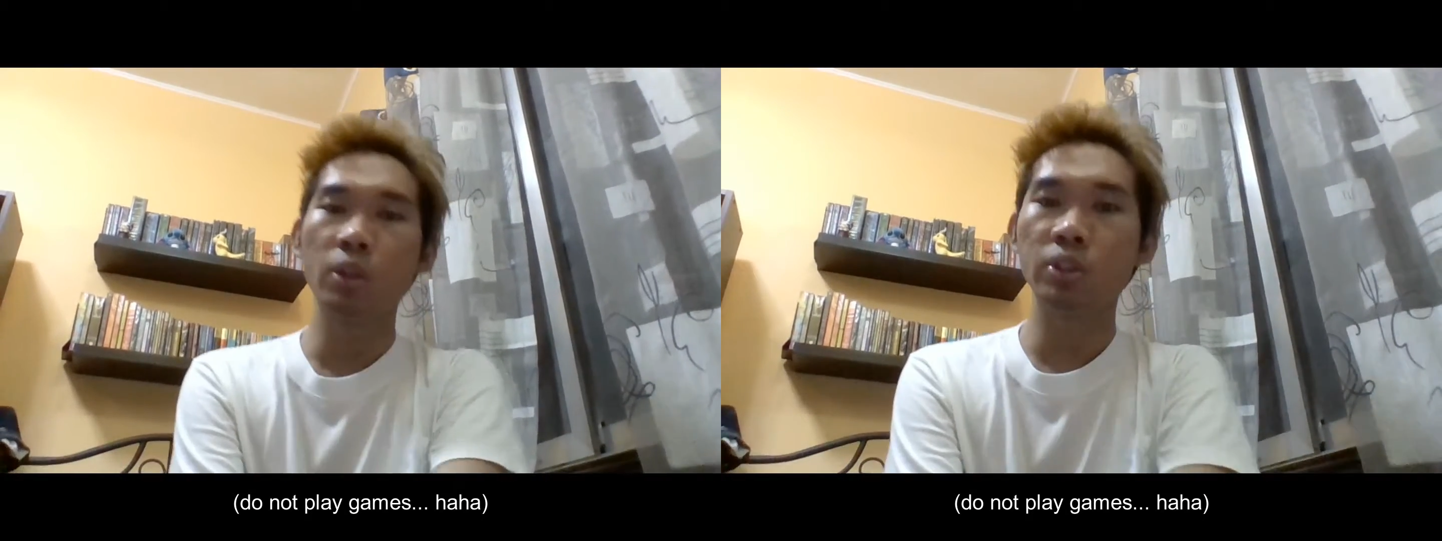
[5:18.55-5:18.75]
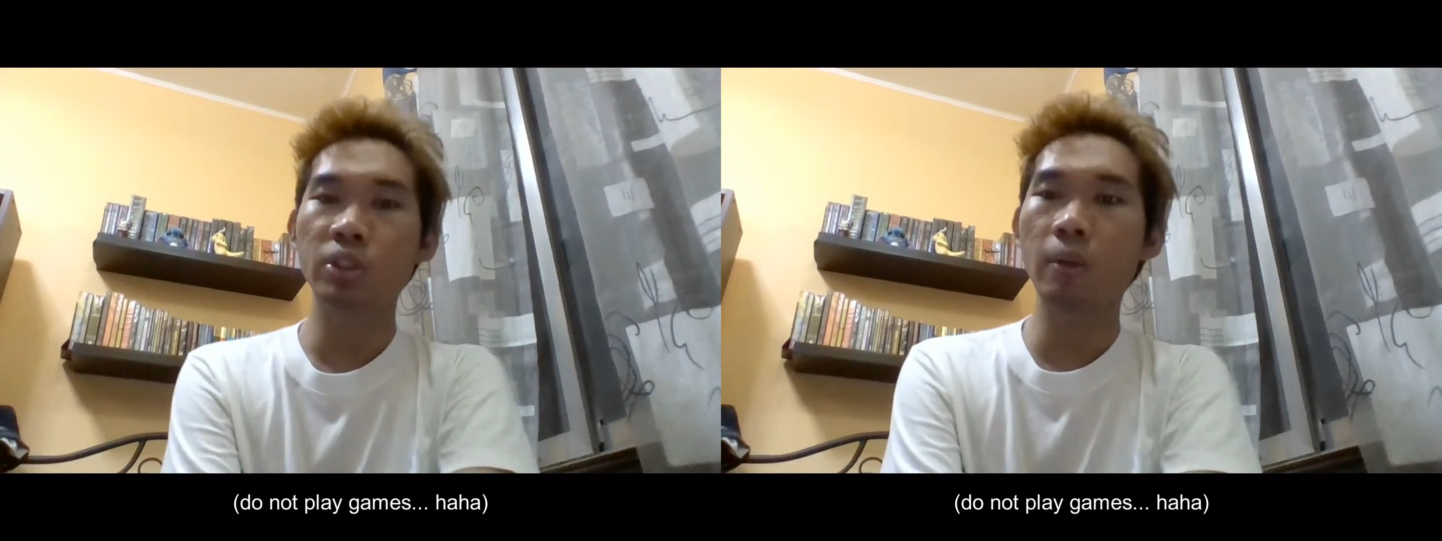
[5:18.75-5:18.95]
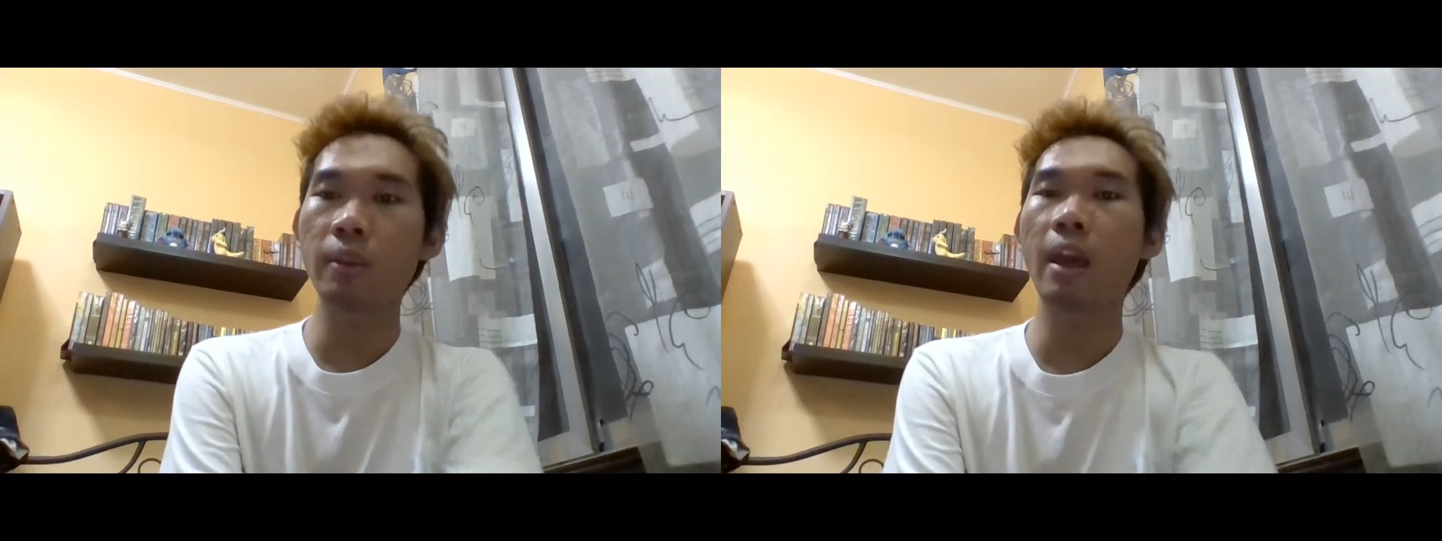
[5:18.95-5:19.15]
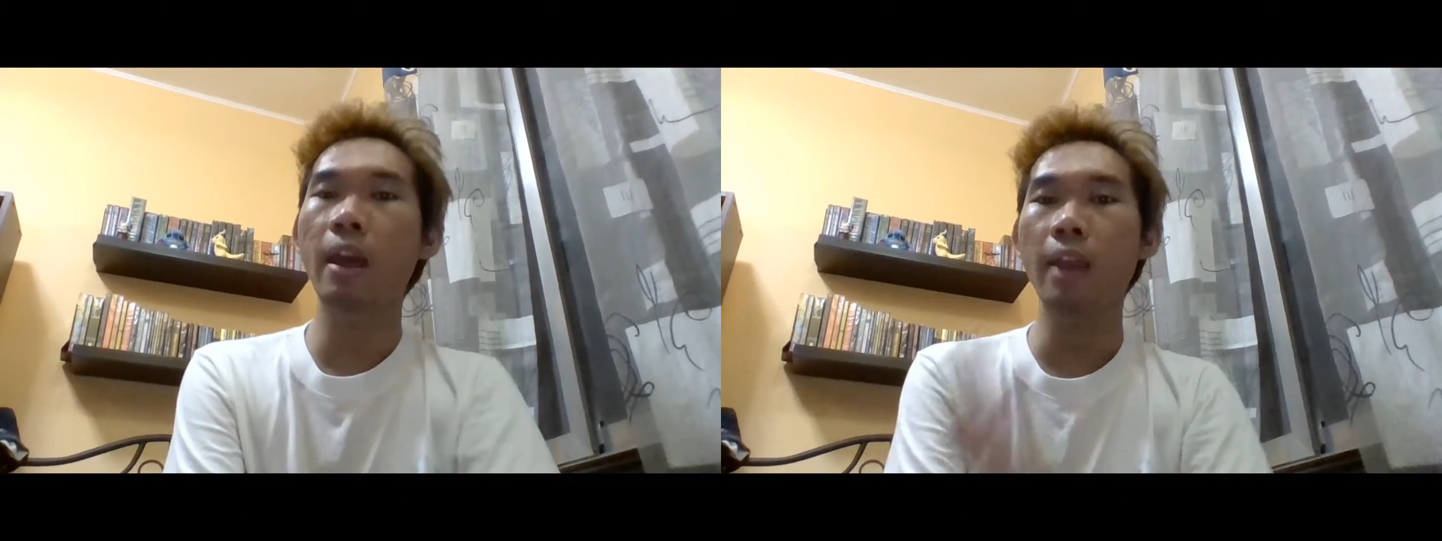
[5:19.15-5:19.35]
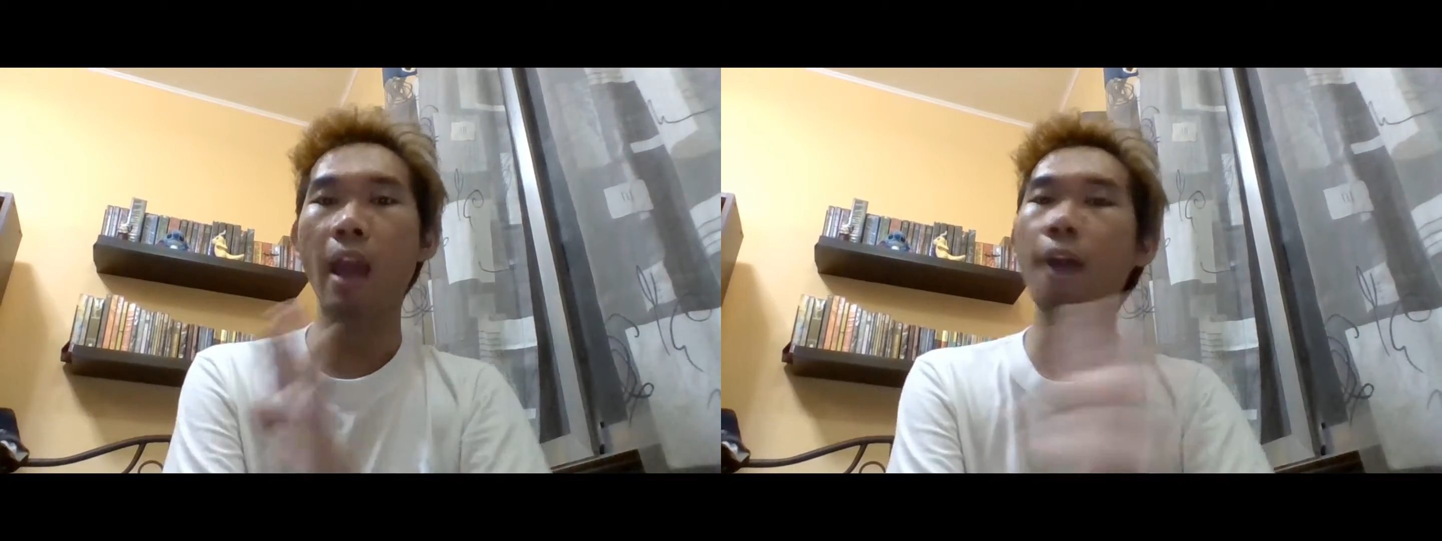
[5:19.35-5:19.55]
So
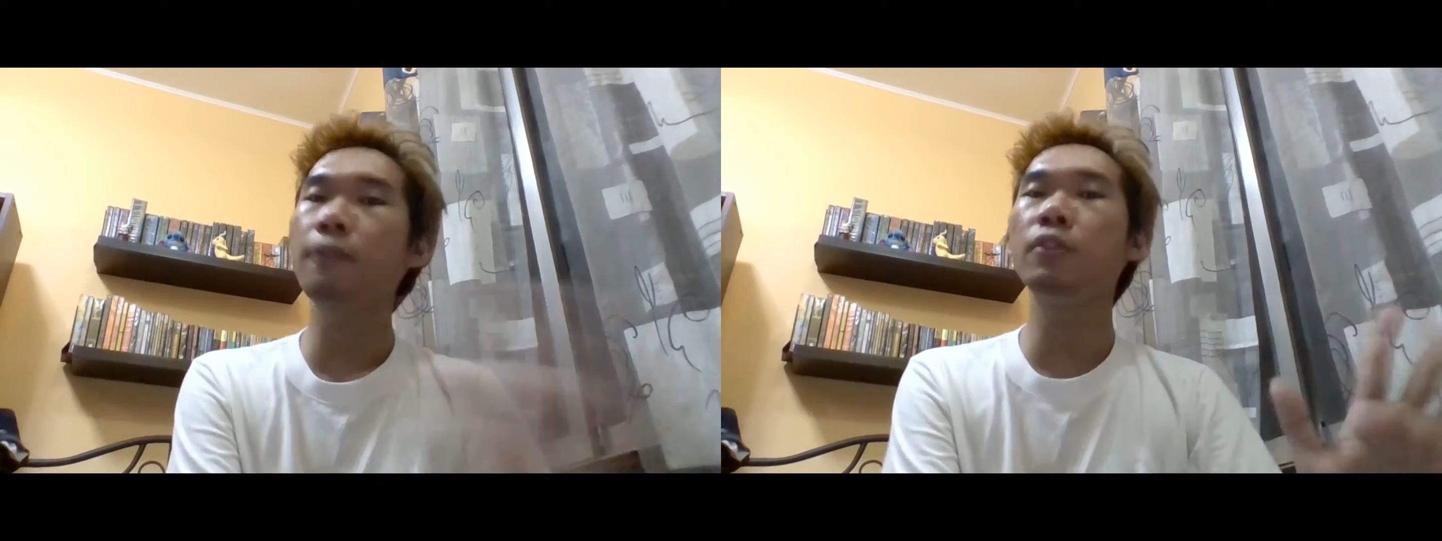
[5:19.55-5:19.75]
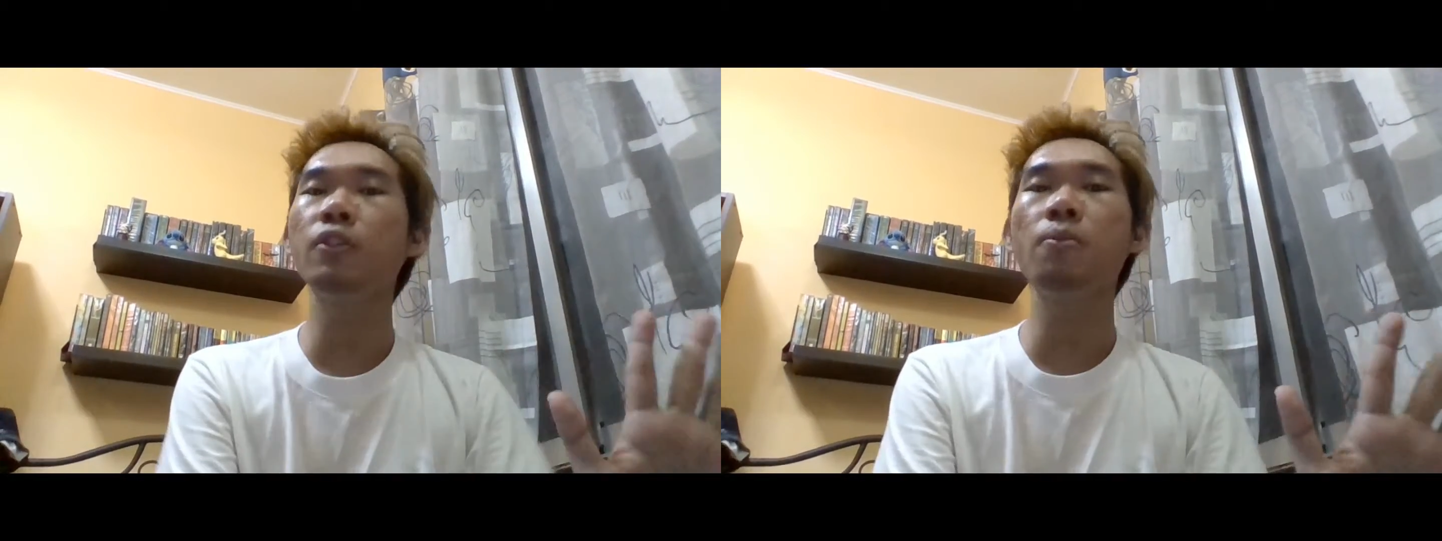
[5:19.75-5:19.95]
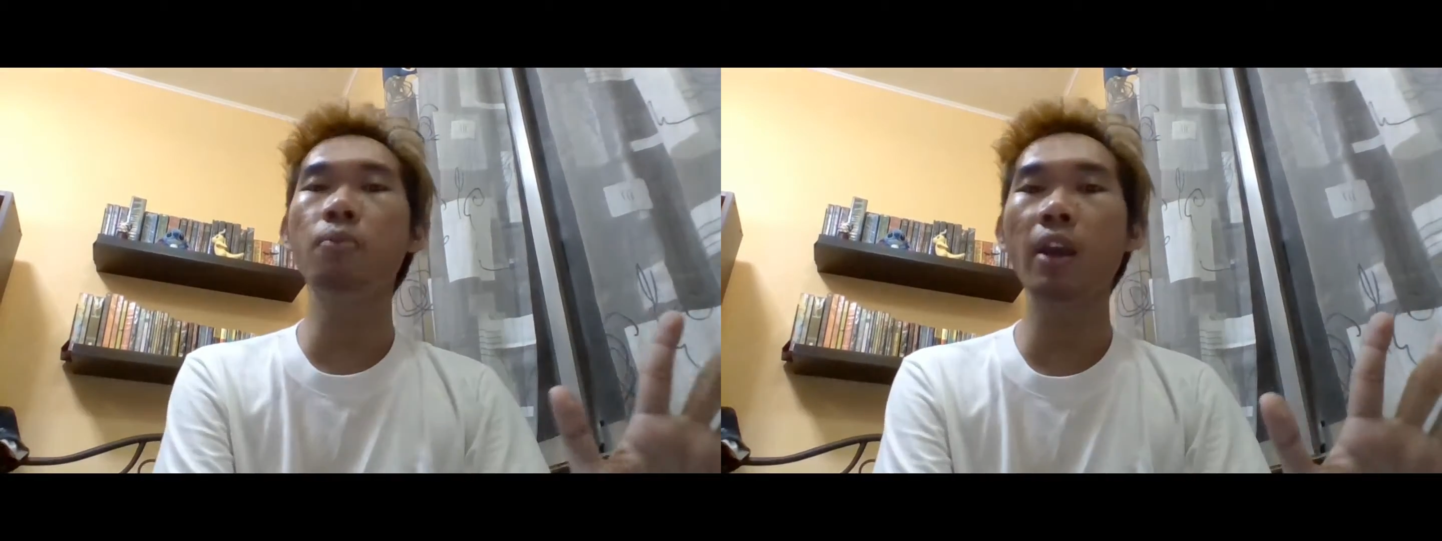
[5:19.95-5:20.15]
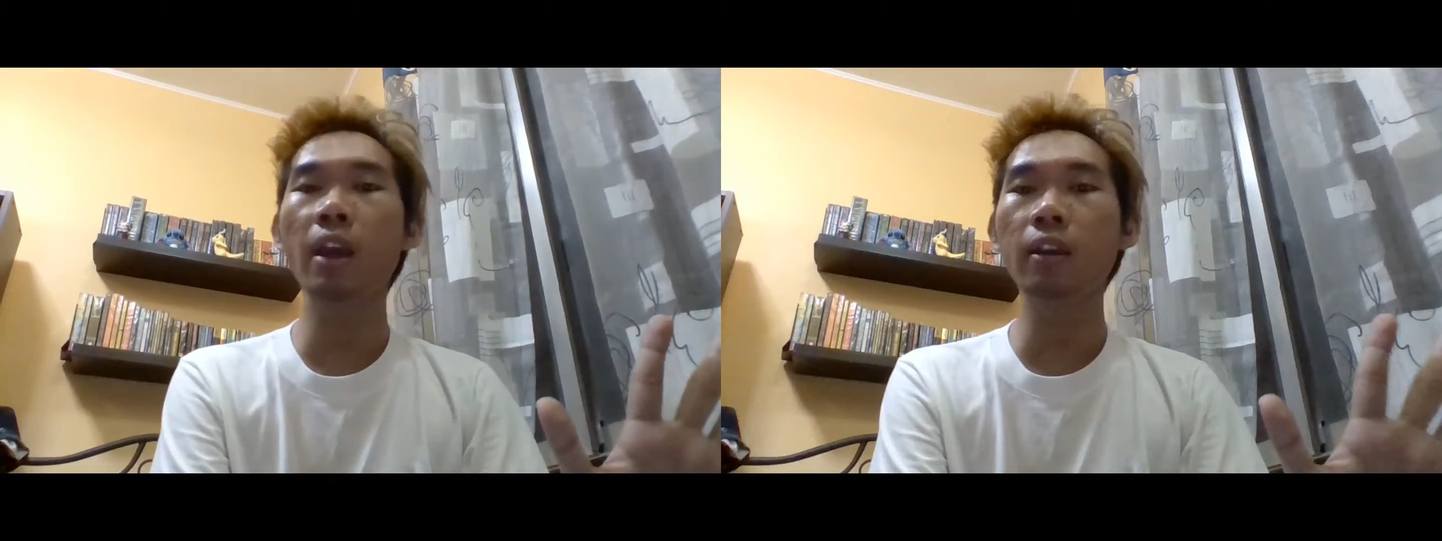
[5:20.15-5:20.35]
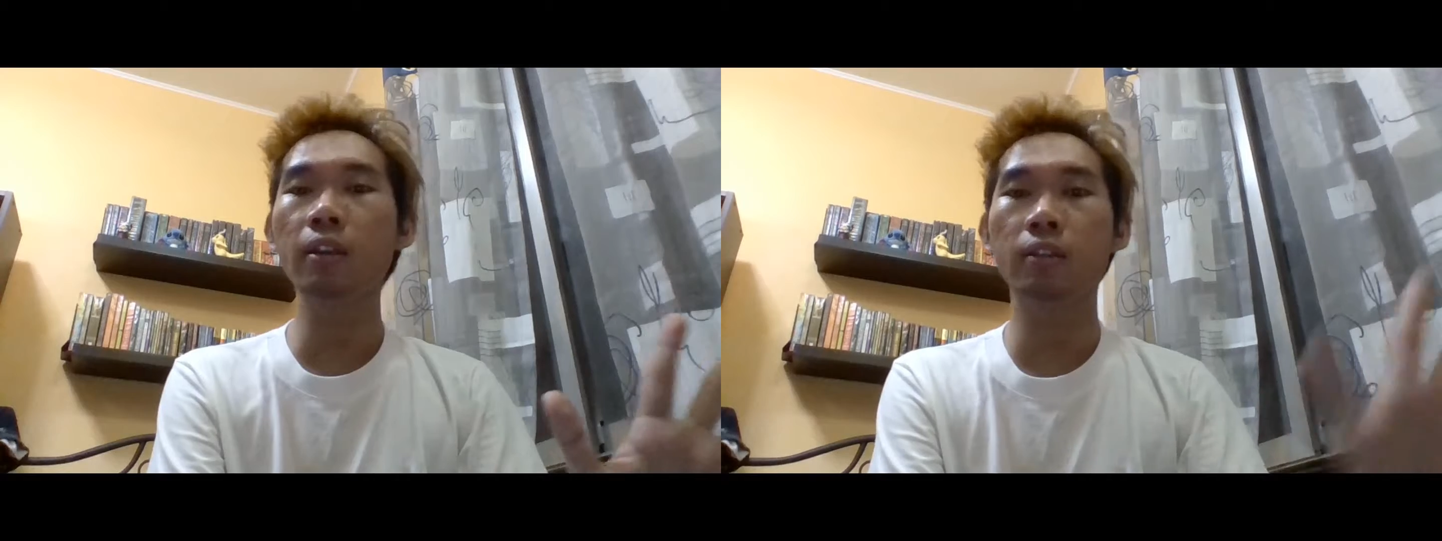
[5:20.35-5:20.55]
then after your break,